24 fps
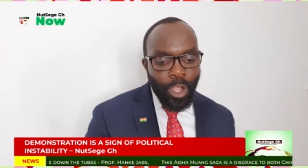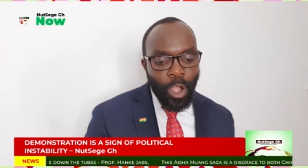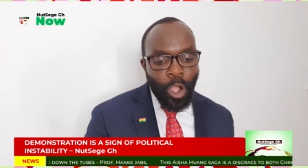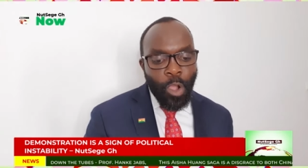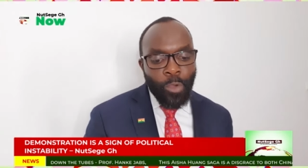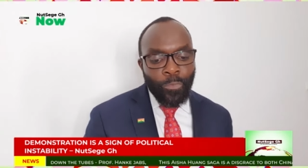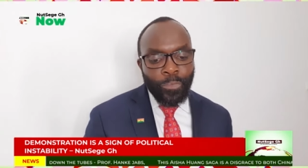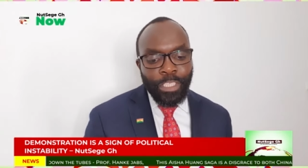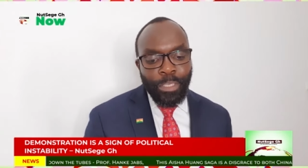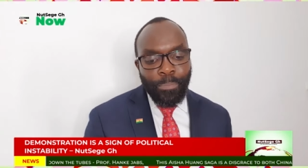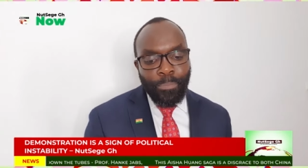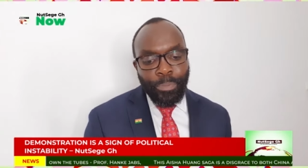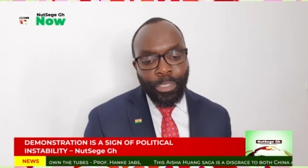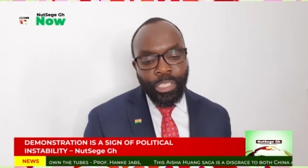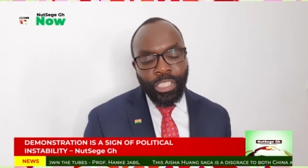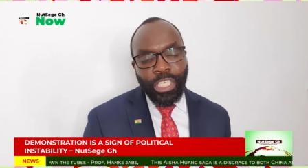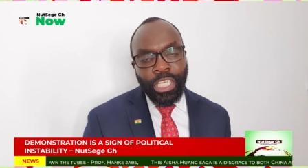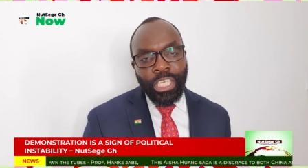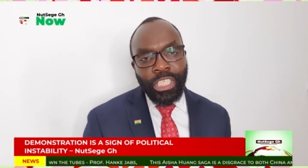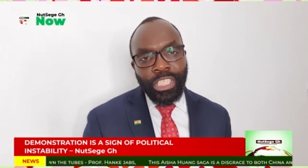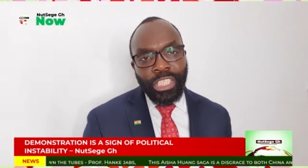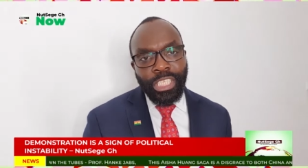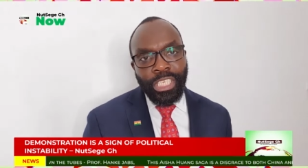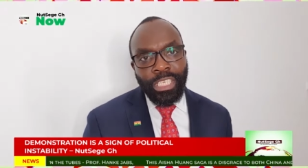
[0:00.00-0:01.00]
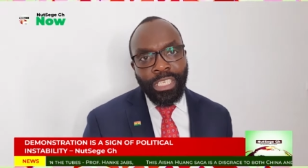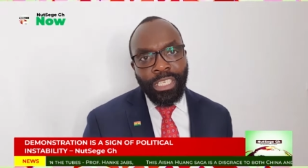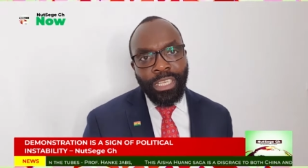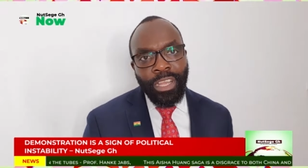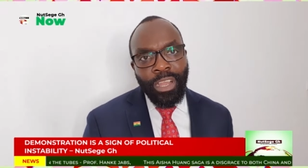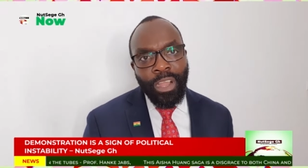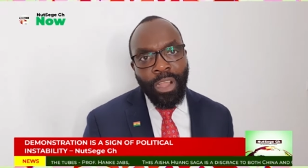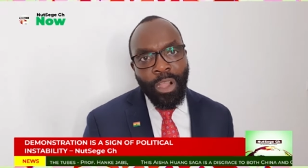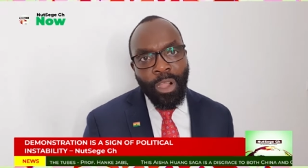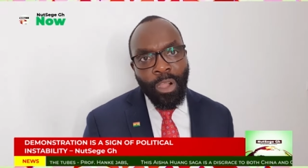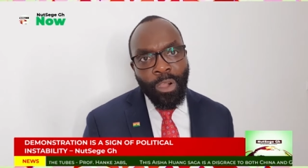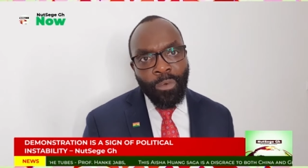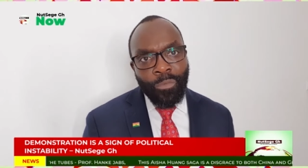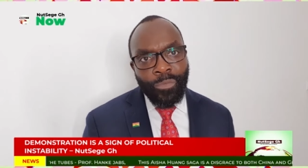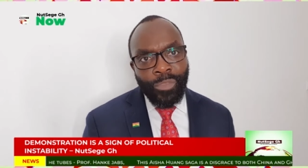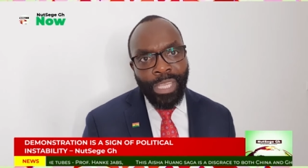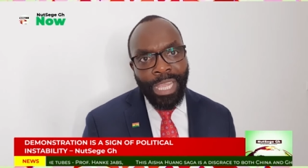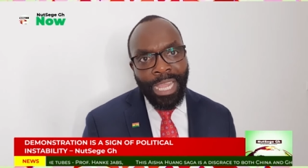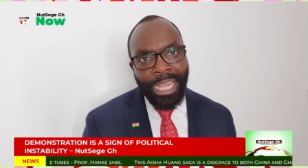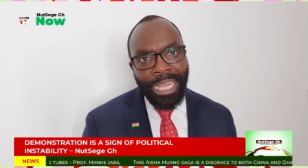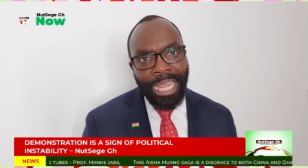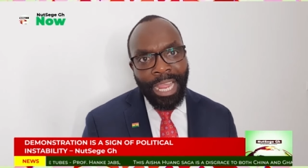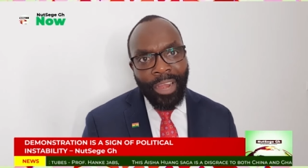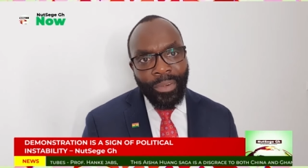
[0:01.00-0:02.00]
of depreciation of
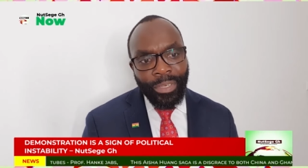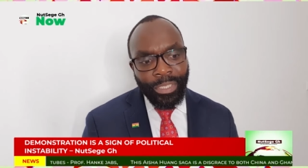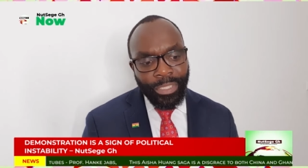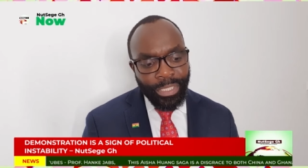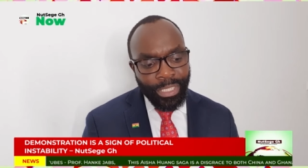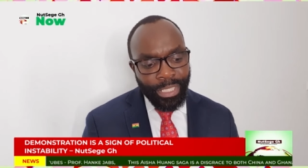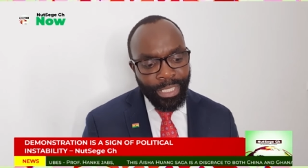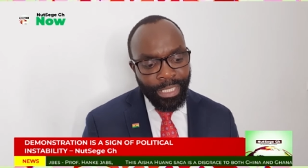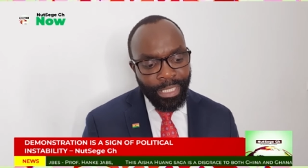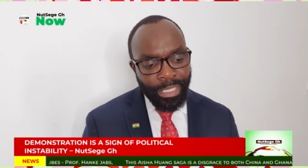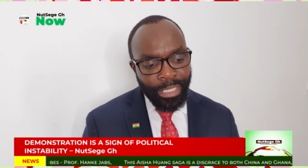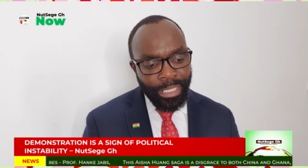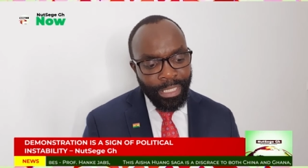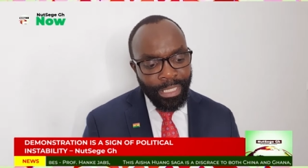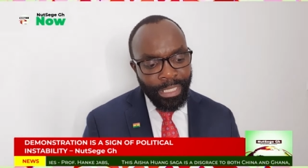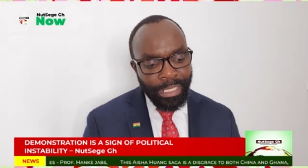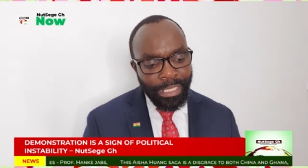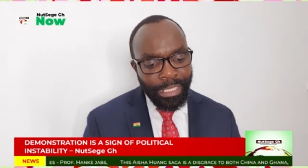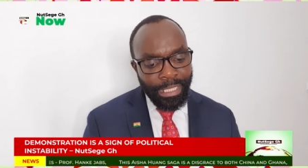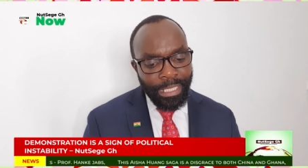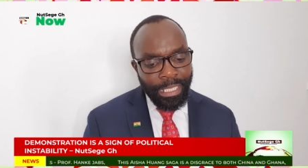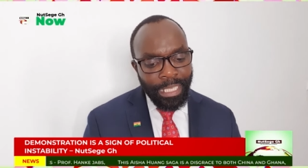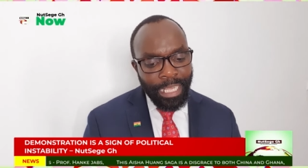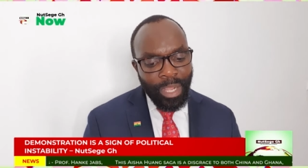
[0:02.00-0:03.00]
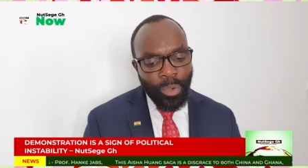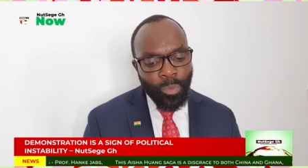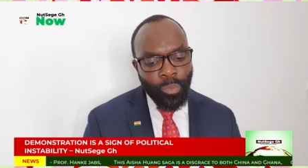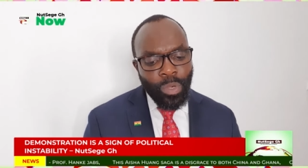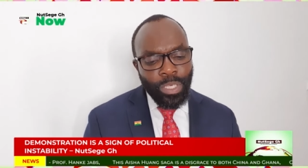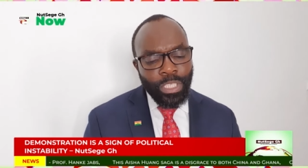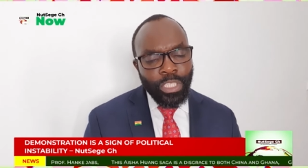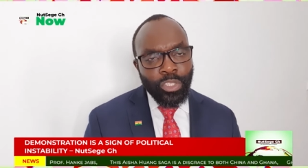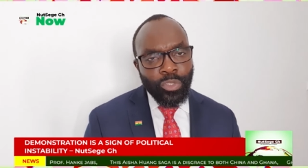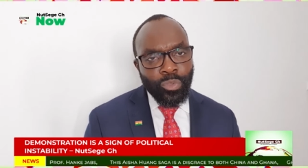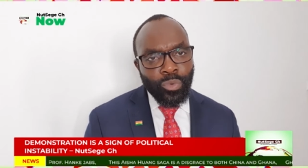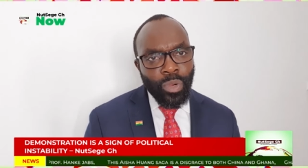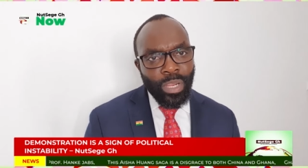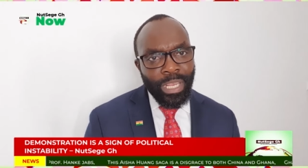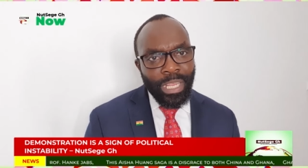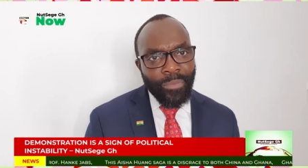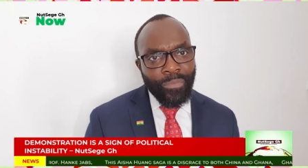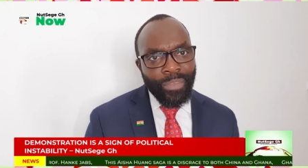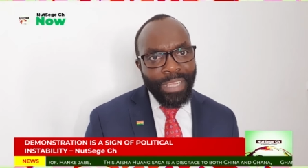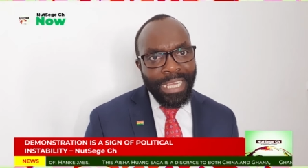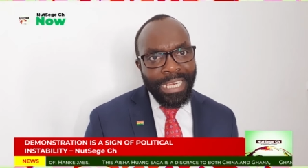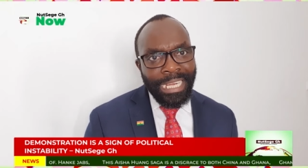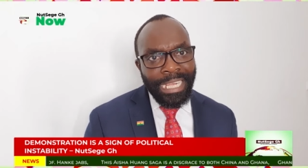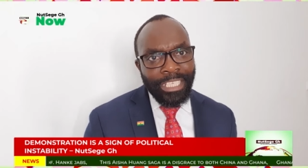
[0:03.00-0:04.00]
their currency. And what is wrong
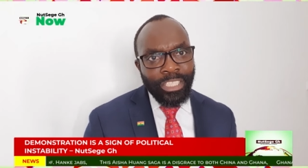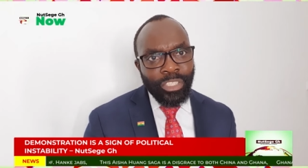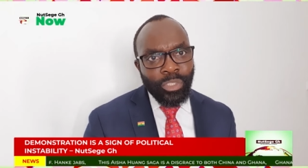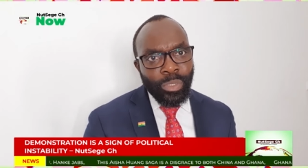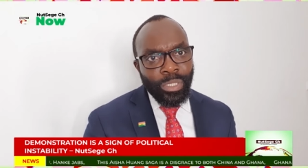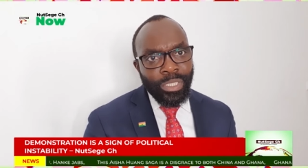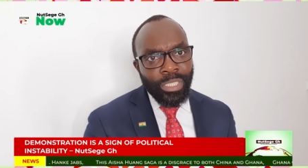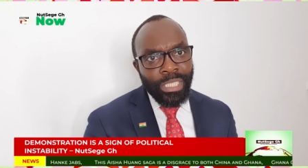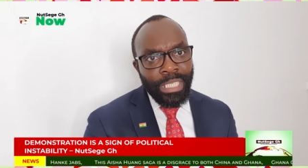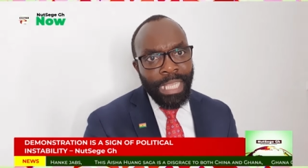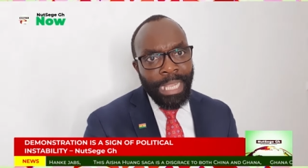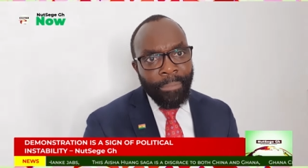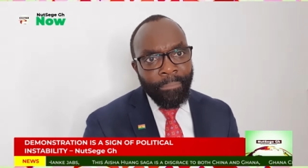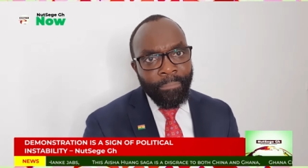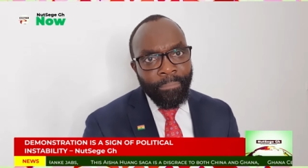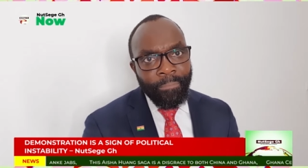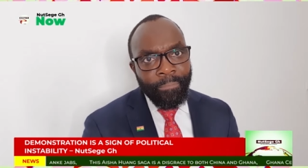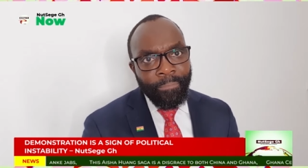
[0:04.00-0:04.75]
if Ghana is doing same?